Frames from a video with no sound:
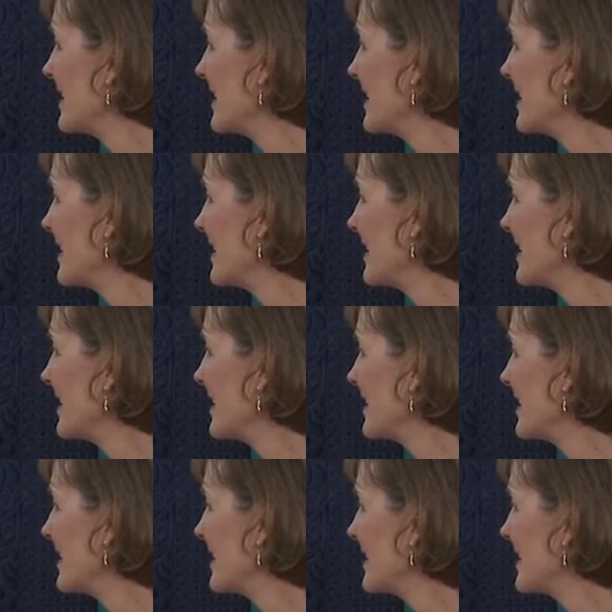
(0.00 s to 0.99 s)

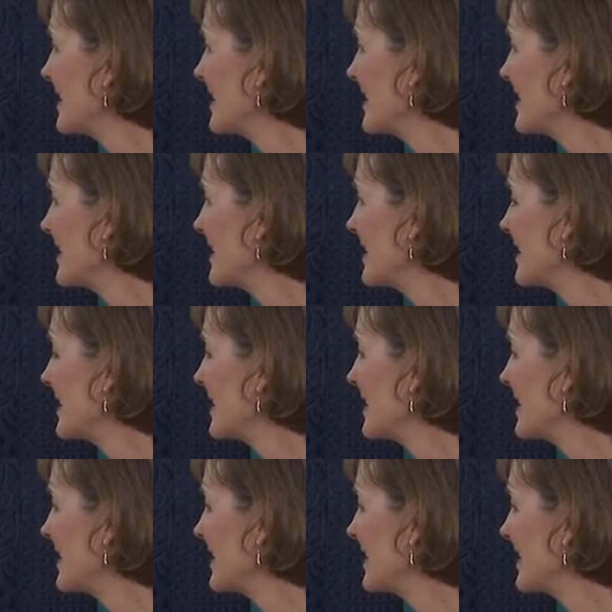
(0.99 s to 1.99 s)

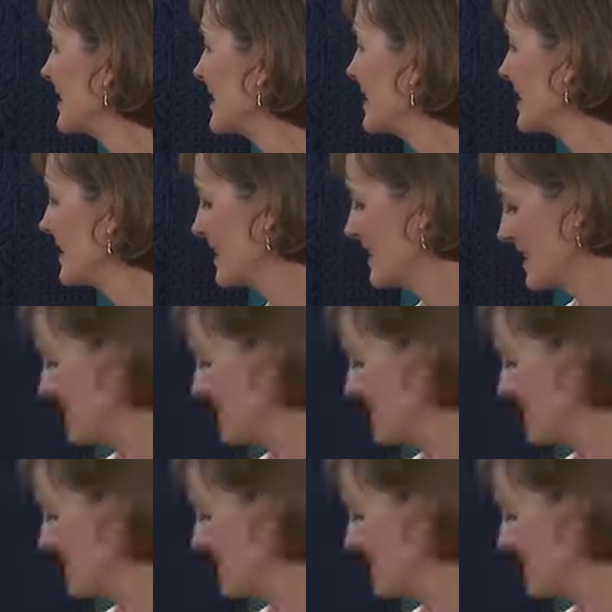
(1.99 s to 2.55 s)
This person isn't speaking.